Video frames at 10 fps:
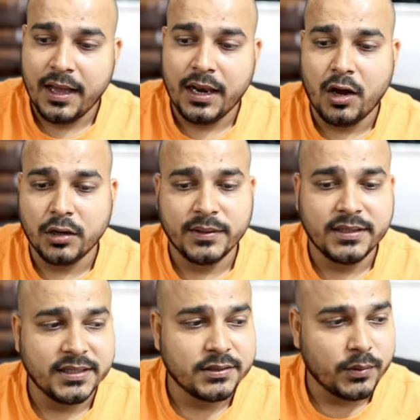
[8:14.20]
along
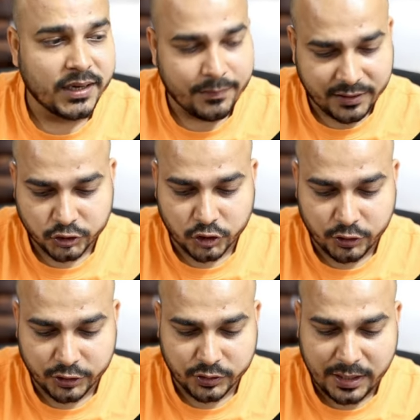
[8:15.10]
with this, what I'm actually
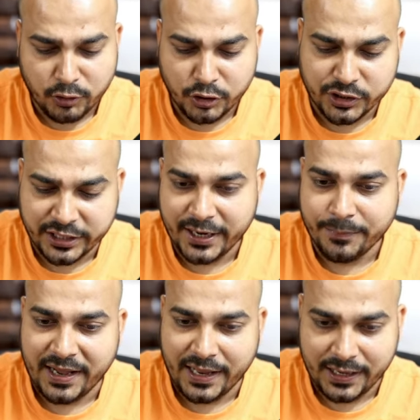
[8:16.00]
going to do, I'm going to
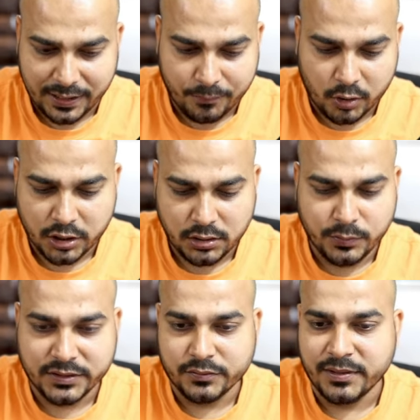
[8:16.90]
create my LLM model,
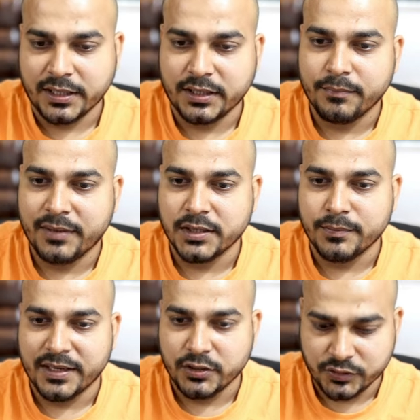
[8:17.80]
which will be nothing by,
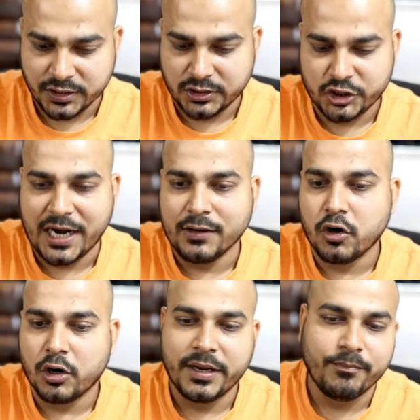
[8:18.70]
by using chat
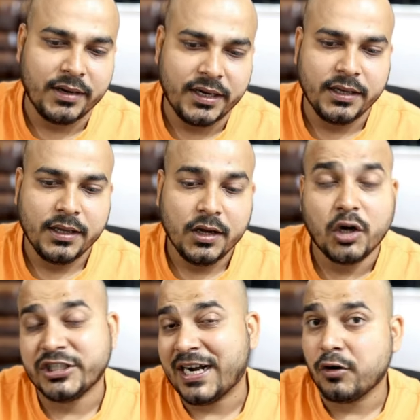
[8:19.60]
groq template
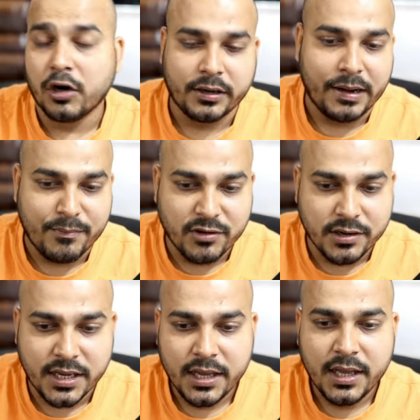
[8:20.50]
or chat groq
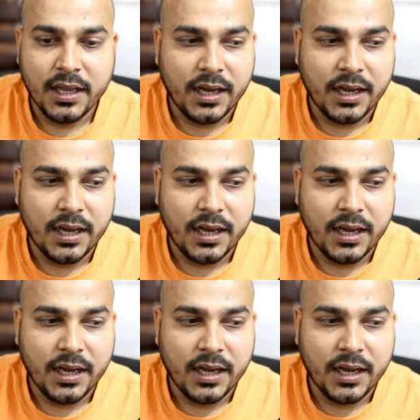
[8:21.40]
library.